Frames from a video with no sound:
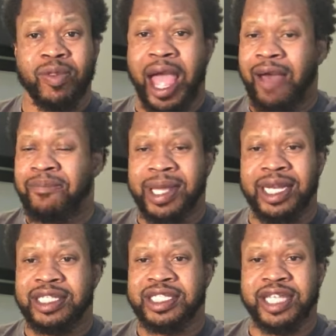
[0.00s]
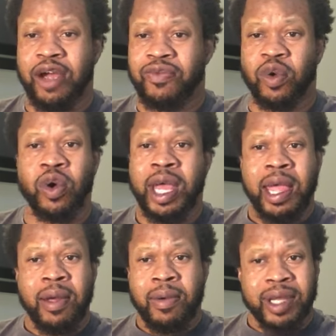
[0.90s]
I've been in several
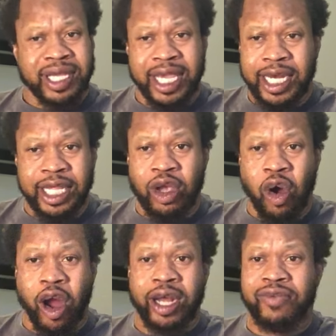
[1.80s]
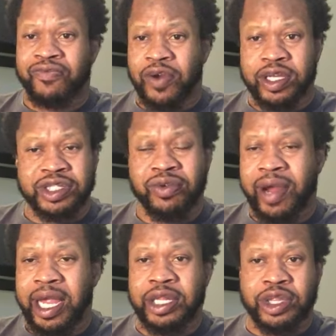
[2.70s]
kindergarten, first
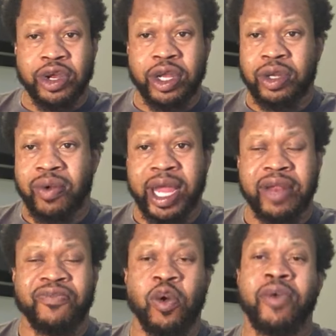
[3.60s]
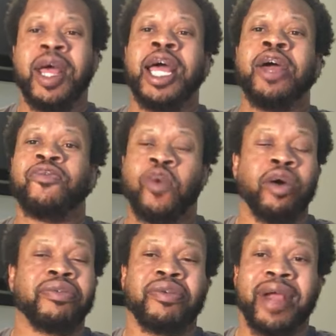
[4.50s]
grade, third grade,
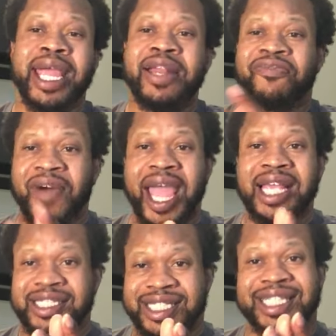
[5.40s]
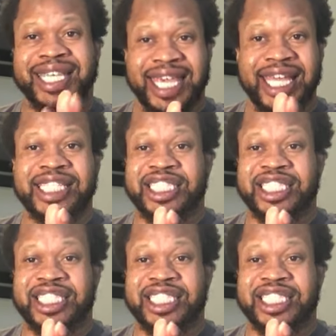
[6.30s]
fourth grade fights kids